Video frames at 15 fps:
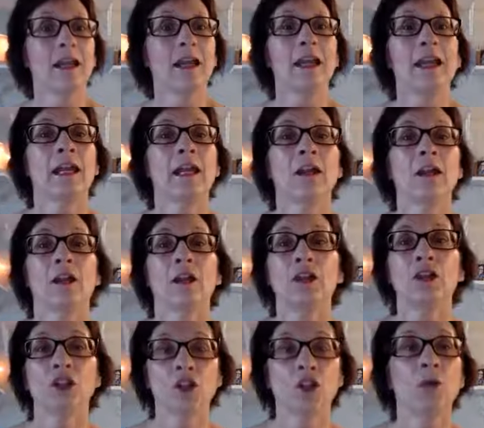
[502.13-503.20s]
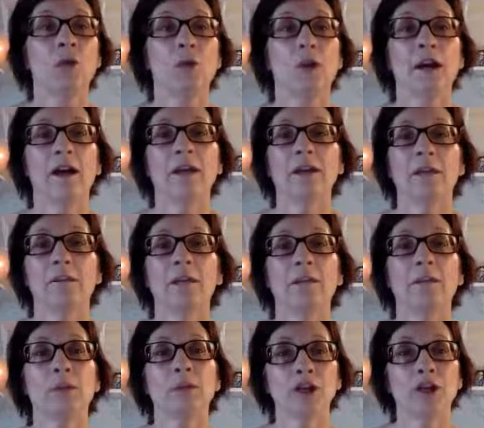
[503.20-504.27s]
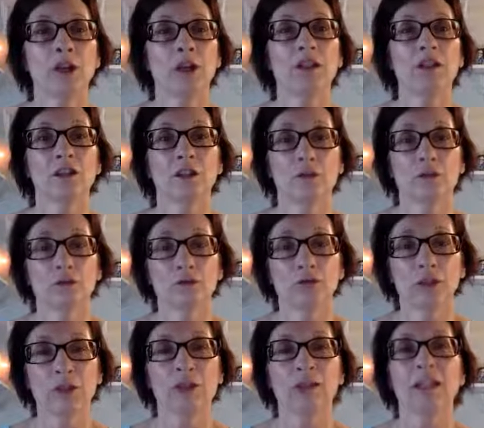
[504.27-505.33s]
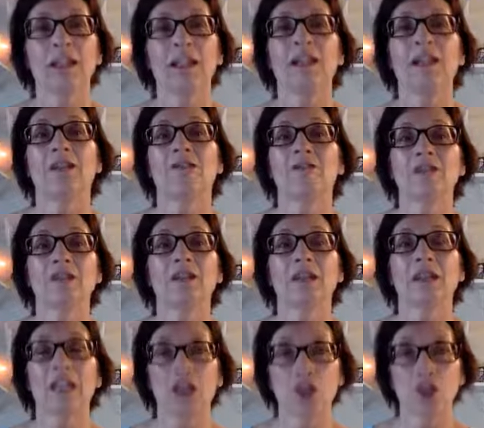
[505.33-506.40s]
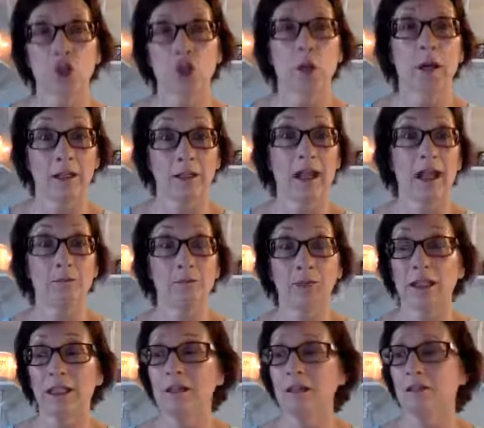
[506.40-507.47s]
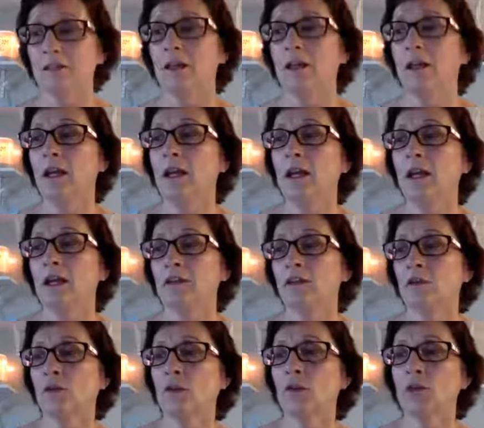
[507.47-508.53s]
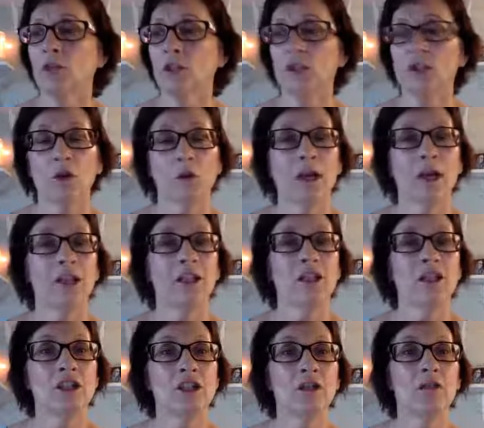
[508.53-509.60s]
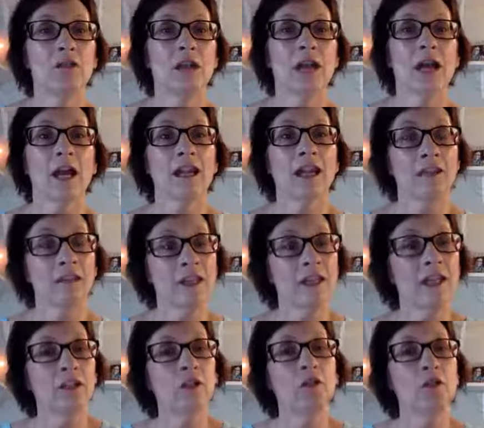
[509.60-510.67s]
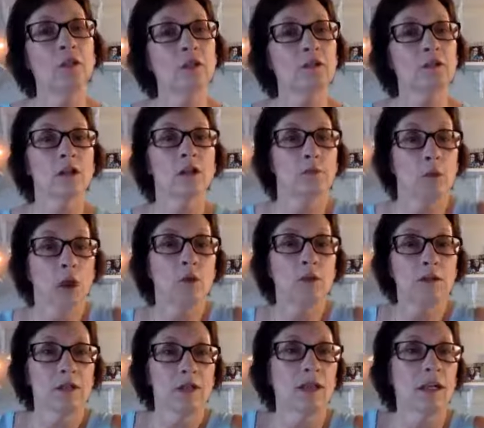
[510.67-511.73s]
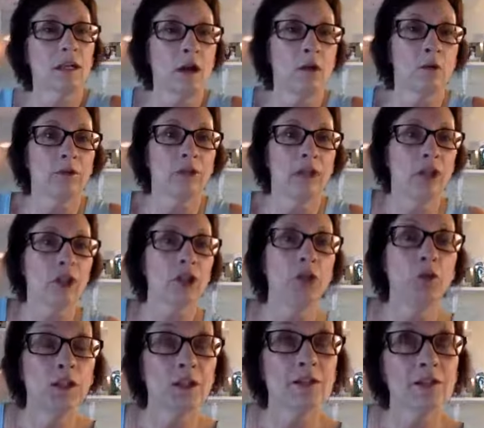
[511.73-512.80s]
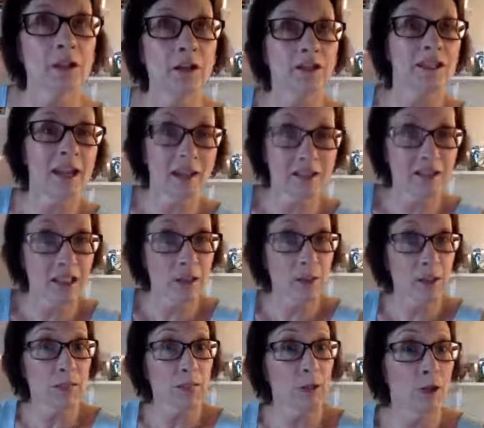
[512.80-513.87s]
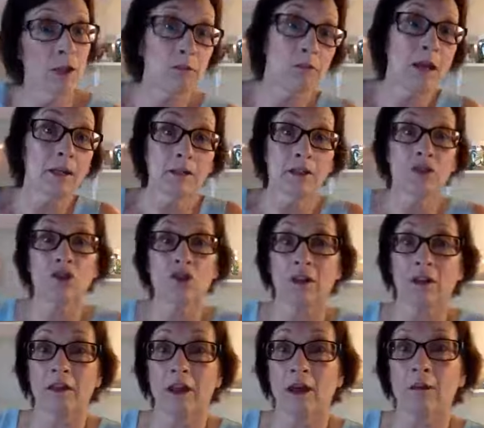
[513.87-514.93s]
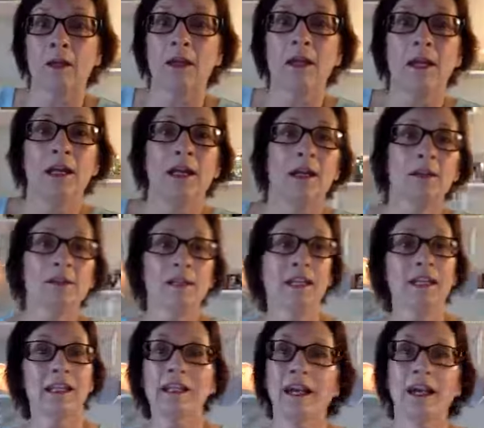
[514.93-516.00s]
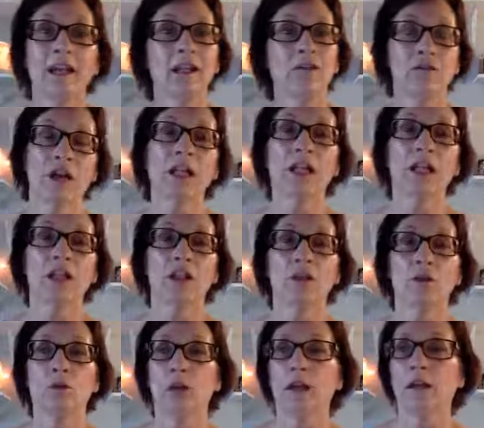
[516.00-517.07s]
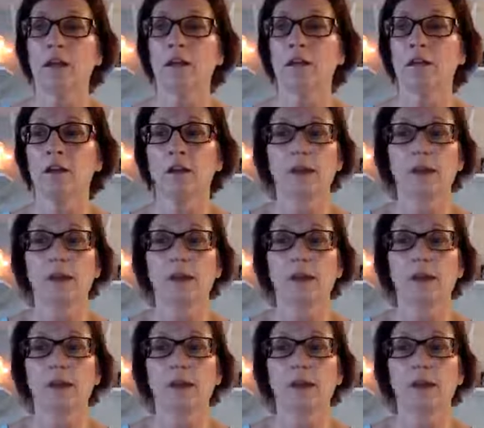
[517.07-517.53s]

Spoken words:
And you know what? People are going to really, really enjoy that piece. And so you can go ahead and do that. And then you can start posting it out there. You can start texting people and messaging them and saying, can I invite you? And